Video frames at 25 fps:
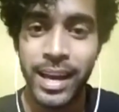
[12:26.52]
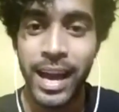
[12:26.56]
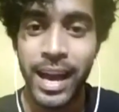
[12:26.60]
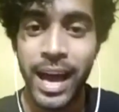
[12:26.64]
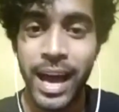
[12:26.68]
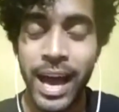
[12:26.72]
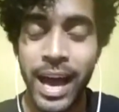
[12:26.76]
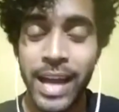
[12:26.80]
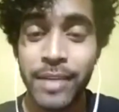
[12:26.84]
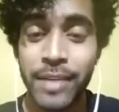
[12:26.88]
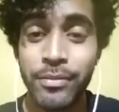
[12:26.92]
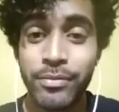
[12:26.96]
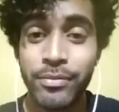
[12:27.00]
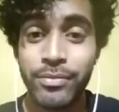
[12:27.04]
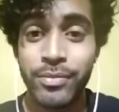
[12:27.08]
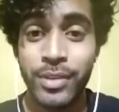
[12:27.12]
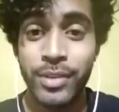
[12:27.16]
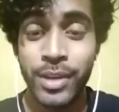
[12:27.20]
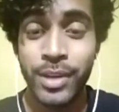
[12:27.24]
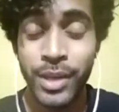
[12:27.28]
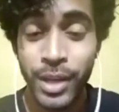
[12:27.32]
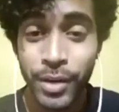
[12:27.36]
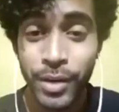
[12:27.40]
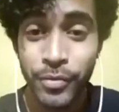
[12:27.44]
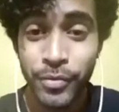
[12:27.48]
I
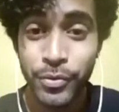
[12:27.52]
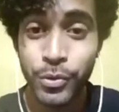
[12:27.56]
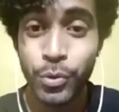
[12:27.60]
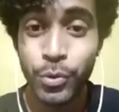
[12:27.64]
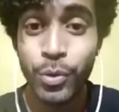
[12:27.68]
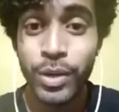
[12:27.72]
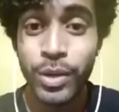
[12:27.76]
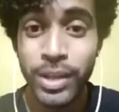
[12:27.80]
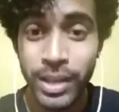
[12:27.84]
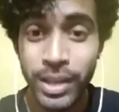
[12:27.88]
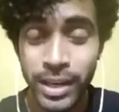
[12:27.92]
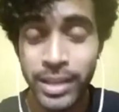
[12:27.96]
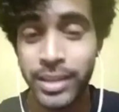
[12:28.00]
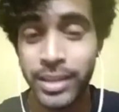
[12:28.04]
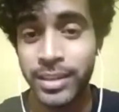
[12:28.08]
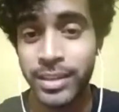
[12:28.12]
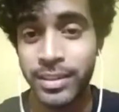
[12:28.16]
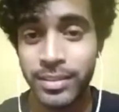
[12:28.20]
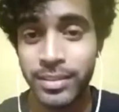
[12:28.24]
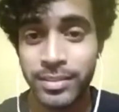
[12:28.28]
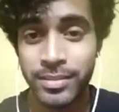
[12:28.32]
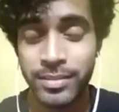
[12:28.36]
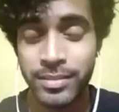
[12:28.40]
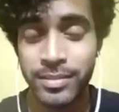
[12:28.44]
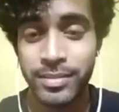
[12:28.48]
love to learn.
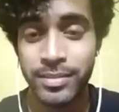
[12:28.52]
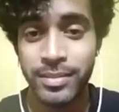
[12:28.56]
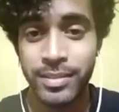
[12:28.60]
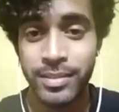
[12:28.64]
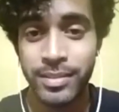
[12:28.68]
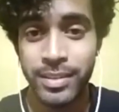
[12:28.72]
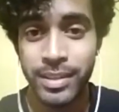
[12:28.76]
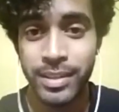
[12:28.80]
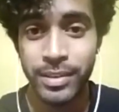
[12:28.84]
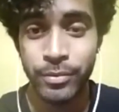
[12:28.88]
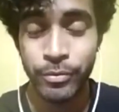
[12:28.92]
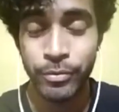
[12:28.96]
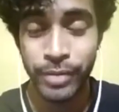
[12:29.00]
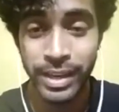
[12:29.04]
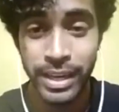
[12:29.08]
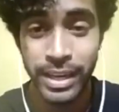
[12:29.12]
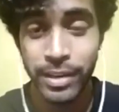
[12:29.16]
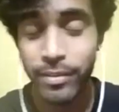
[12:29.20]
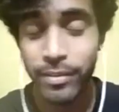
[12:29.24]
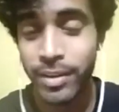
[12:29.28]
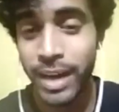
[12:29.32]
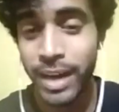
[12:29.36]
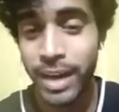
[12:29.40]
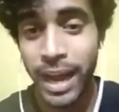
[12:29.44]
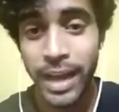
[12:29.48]

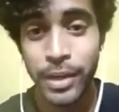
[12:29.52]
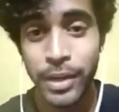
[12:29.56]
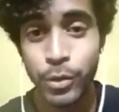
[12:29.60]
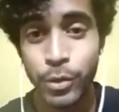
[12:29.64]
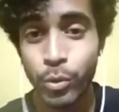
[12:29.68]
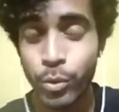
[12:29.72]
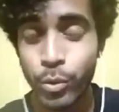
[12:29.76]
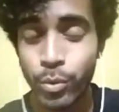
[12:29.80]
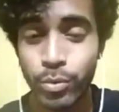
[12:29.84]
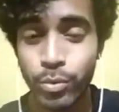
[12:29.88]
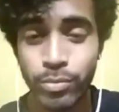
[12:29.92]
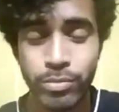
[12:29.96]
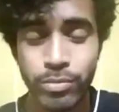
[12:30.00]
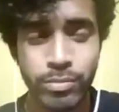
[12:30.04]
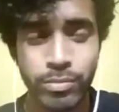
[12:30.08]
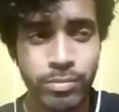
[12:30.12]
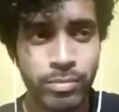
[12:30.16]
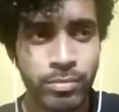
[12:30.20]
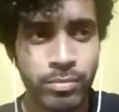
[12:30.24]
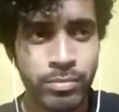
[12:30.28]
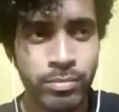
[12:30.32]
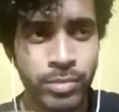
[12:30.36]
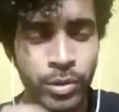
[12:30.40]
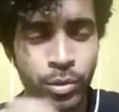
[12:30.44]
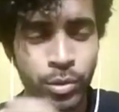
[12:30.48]
Whenever I do,
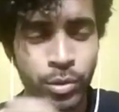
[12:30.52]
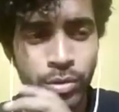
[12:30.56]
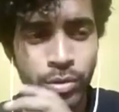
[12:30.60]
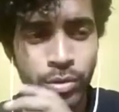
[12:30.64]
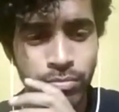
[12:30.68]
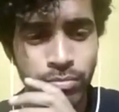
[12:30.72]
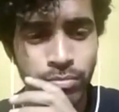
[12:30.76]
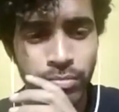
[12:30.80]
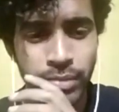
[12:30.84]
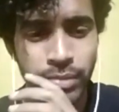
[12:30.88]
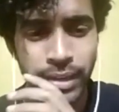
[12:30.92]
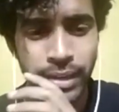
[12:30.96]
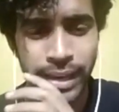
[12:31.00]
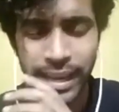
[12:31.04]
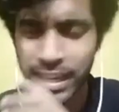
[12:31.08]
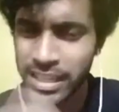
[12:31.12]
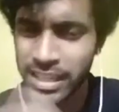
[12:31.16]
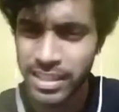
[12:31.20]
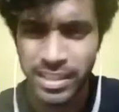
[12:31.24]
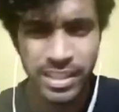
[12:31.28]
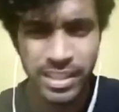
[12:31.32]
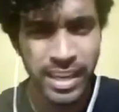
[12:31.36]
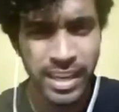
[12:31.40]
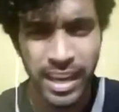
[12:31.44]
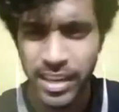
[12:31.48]
you know,
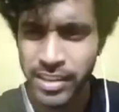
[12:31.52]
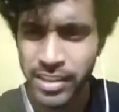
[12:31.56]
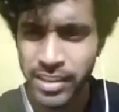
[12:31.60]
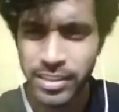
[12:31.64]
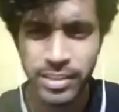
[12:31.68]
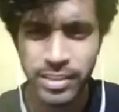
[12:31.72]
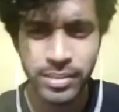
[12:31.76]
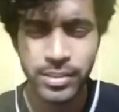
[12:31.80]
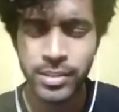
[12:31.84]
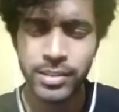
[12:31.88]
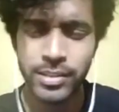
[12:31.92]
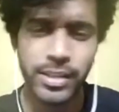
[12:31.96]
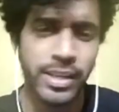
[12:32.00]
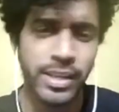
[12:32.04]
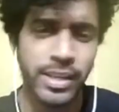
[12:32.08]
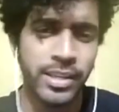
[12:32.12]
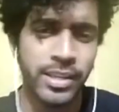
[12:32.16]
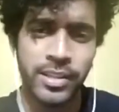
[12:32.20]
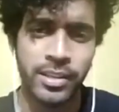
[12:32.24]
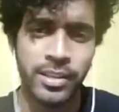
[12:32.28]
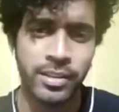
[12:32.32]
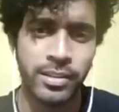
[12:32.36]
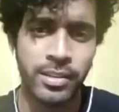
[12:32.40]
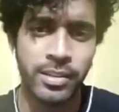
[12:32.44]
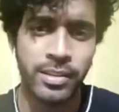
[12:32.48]
anything, anything, just anything.